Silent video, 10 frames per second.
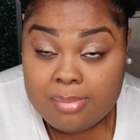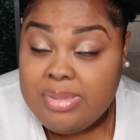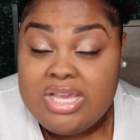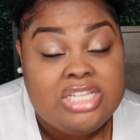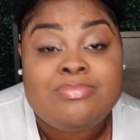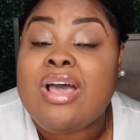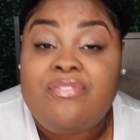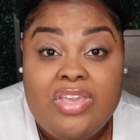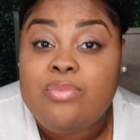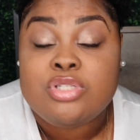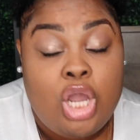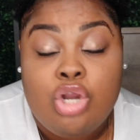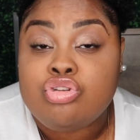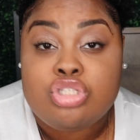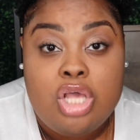because my feet was
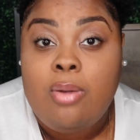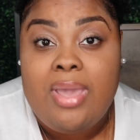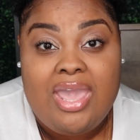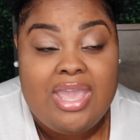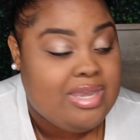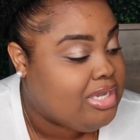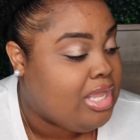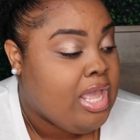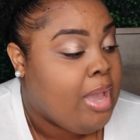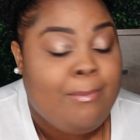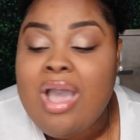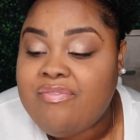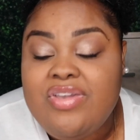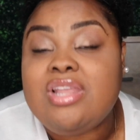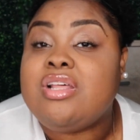hurting so bad. My
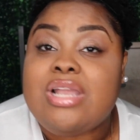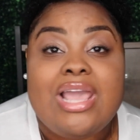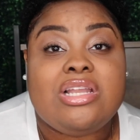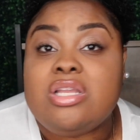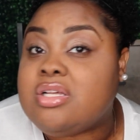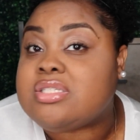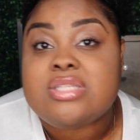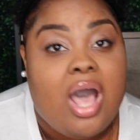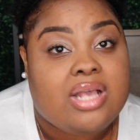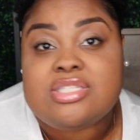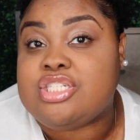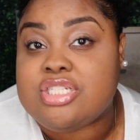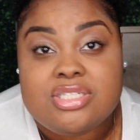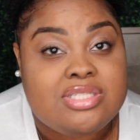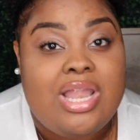feet look like little
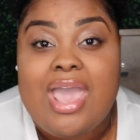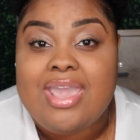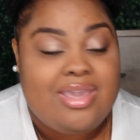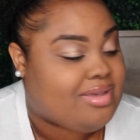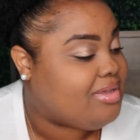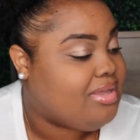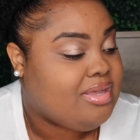sausages. Like,